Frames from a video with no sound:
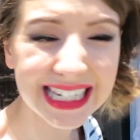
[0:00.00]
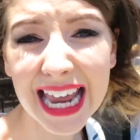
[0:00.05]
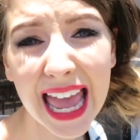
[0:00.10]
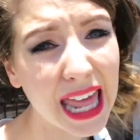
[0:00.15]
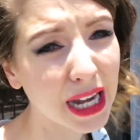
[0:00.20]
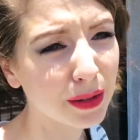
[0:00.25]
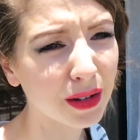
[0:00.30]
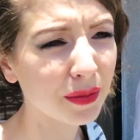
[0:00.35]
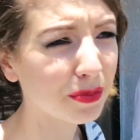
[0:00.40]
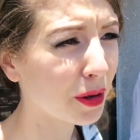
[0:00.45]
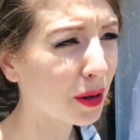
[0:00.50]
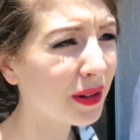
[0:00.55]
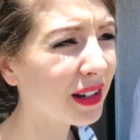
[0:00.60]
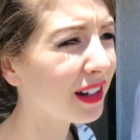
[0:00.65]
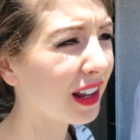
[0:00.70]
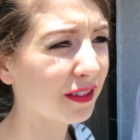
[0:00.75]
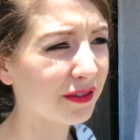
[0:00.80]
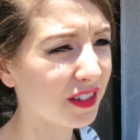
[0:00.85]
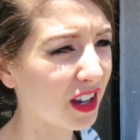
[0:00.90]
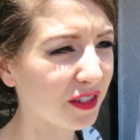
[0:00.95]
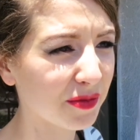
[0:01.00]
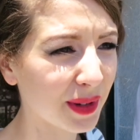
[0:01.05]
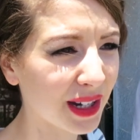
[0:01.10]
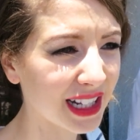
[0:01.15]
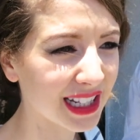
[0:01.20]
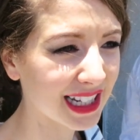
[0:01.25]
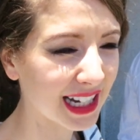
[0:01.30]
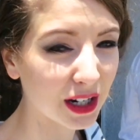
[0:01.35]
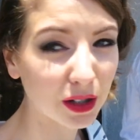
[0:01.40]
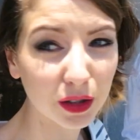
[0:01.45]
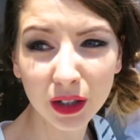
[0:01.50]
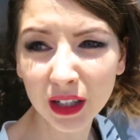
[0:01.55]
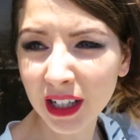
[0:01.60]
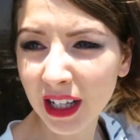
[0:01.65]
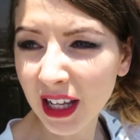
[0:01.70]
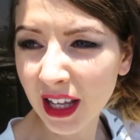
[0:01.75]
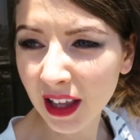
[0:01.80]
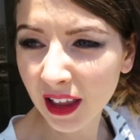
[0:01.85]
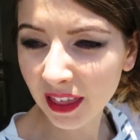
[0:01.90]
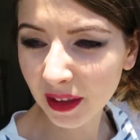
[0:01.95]
10, probably like 5 minutes now,
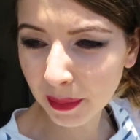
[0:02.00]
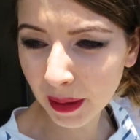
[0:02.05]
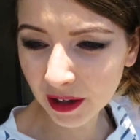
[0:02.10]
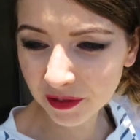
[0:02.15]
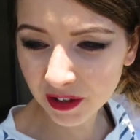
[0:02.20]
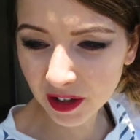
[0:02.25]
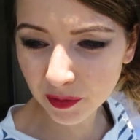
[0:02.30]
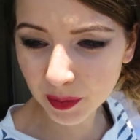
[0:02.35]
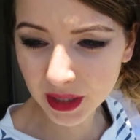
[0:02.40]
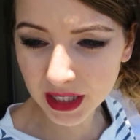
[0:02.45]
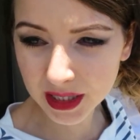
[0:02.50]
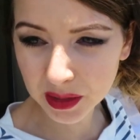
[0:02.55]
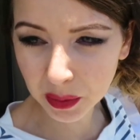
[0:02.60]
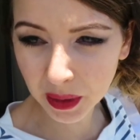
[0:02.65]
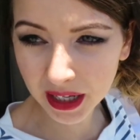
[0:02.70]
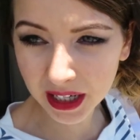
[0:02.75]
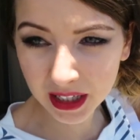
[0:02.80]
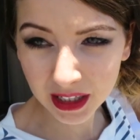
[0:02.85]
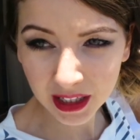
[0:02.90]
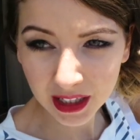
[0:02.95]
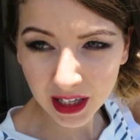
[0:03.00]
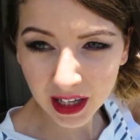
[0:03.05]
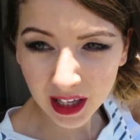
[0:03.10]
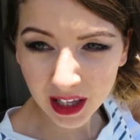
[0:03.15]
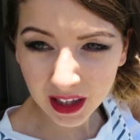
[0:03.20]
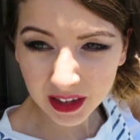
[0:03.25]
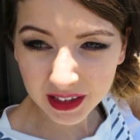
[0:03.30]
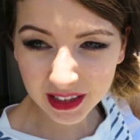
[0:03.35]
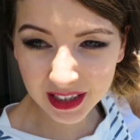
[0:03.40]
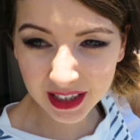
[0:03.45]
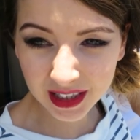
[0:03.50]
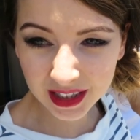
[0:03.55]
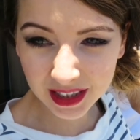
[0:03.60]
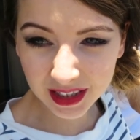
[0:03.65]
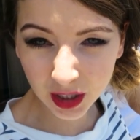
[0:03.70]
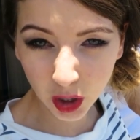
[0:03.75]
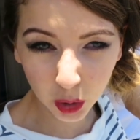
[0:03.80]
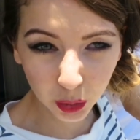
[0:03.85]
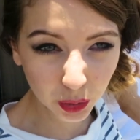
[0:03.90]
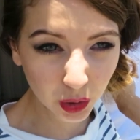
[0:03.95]
about 5 minutes away. This is
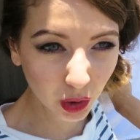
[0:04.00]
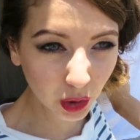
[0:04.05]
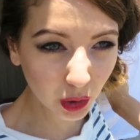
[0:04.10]
so